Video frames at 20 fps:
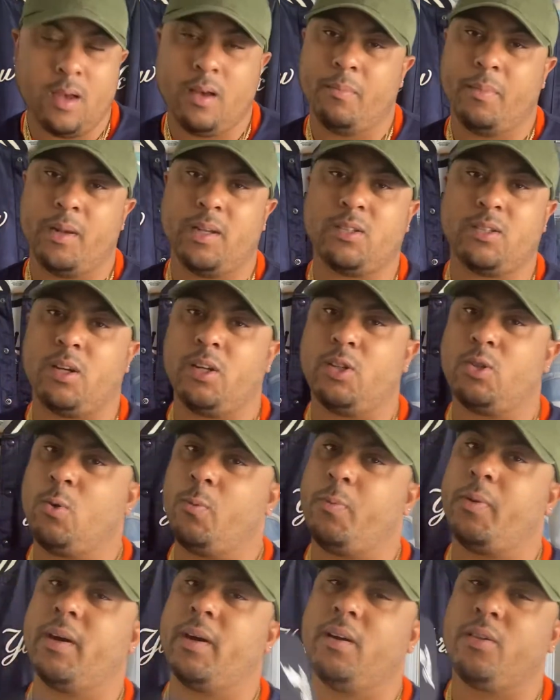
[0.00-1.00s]
But there's only
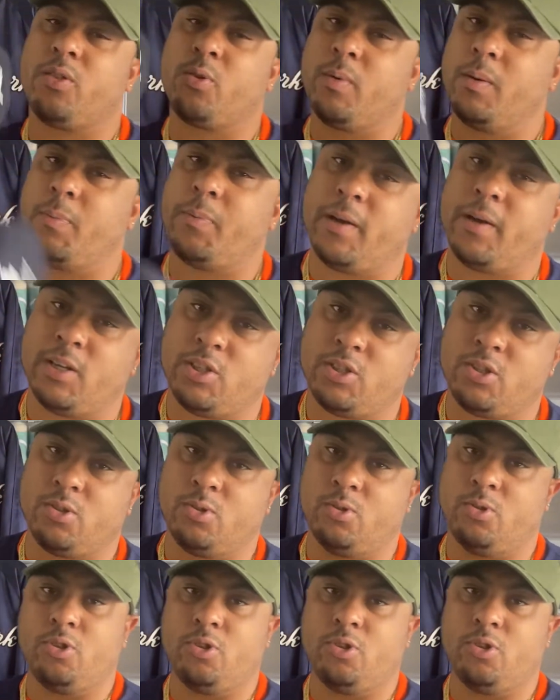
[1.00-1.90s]
3 pair of shoes.